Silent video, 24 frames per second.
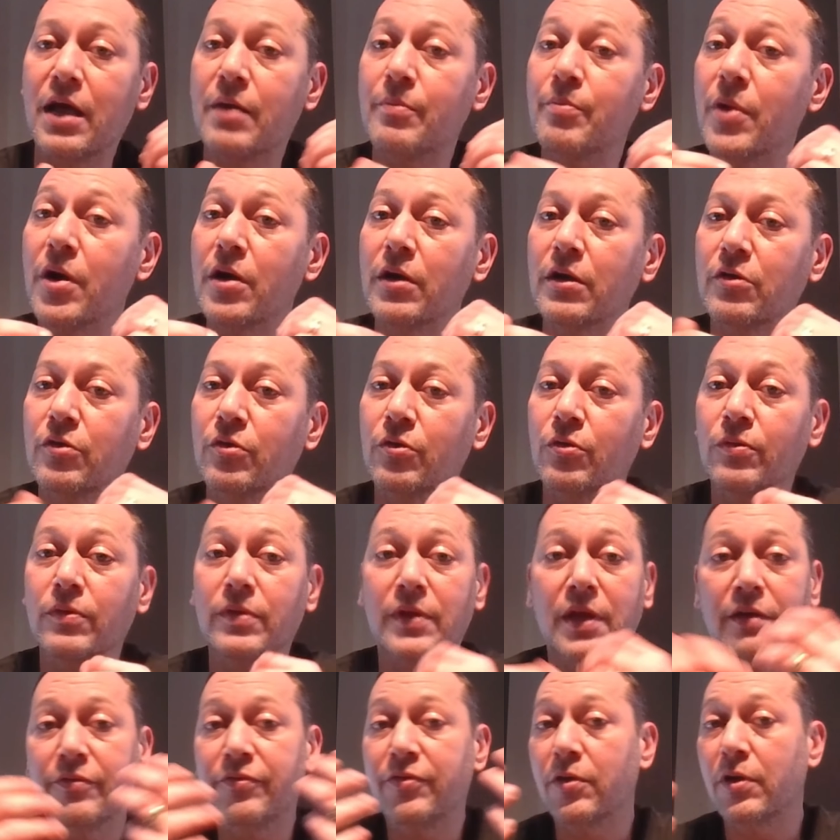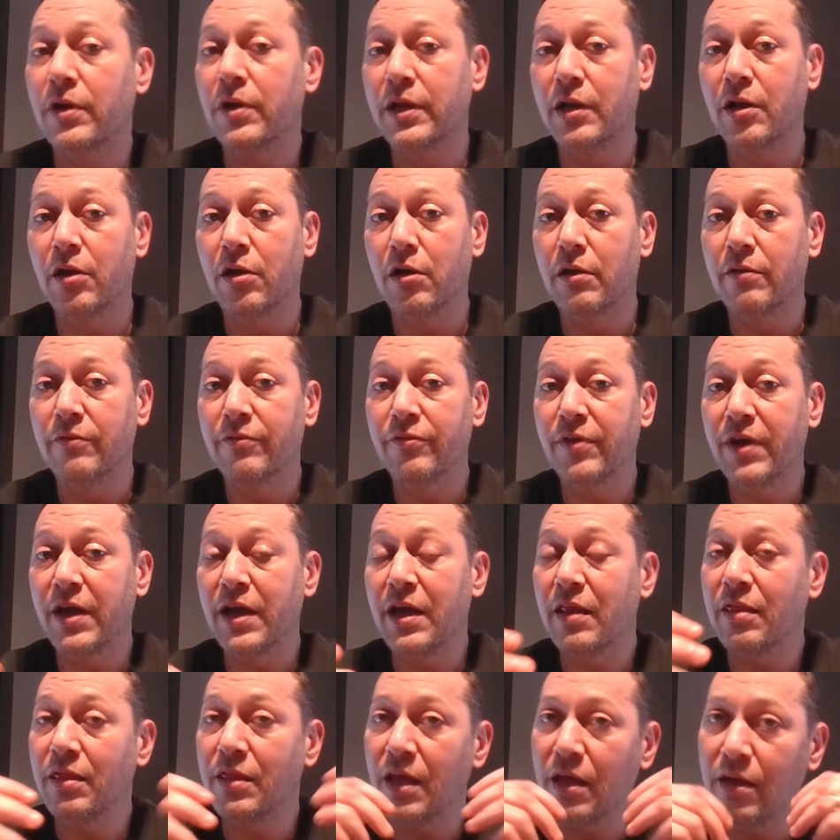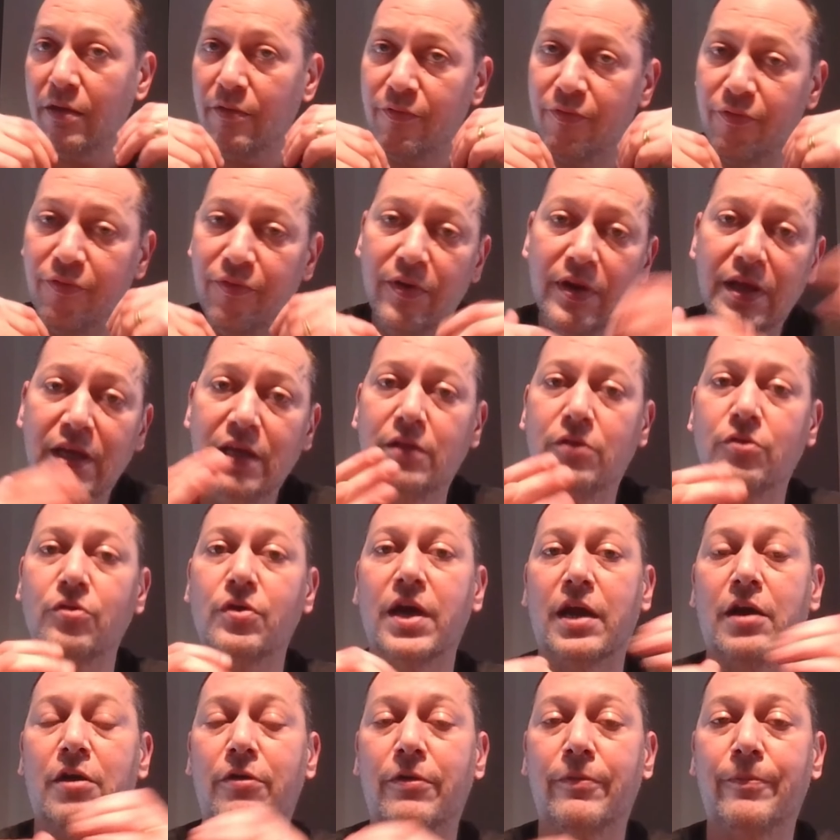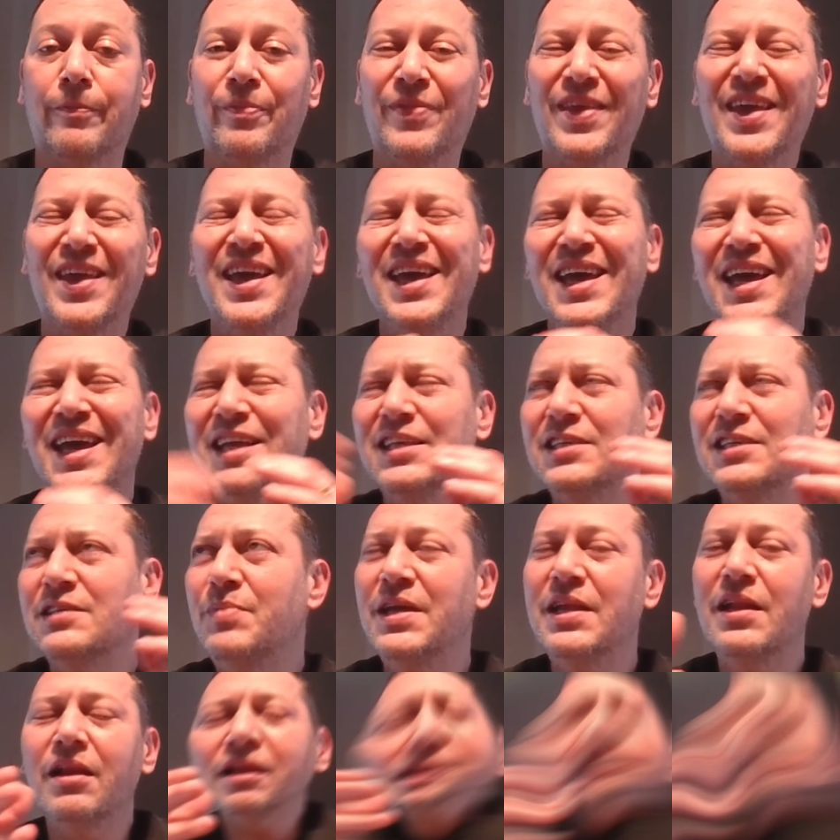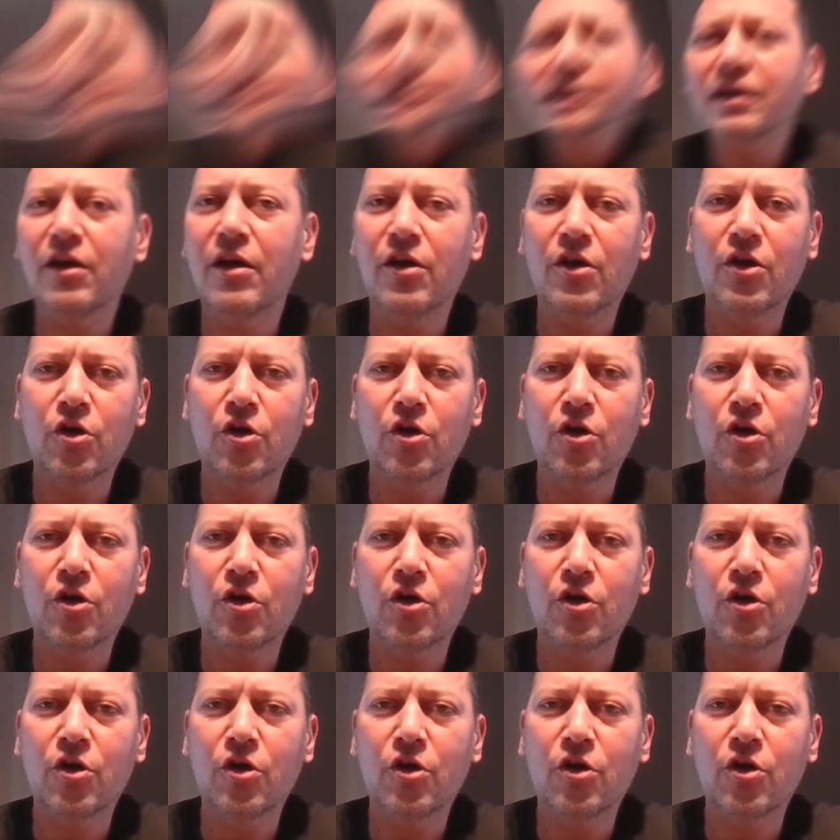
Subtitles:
and Marco they fall in love and they flee together. It's a bit like a